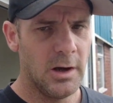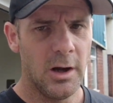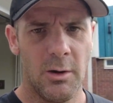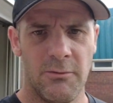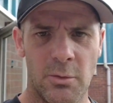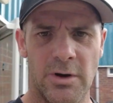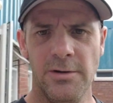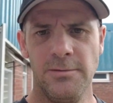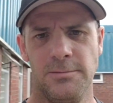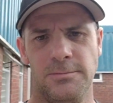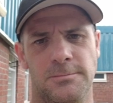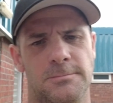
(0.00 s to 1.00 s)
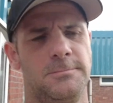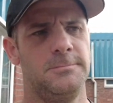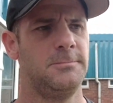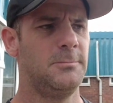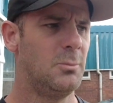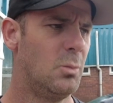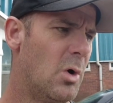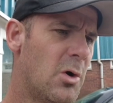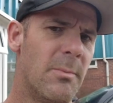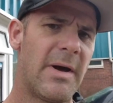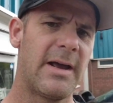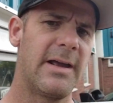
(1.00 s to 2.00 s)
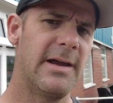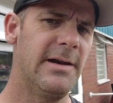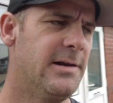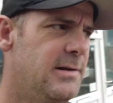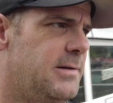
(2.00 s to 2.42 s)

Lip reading: Hello everyone, welcome back again.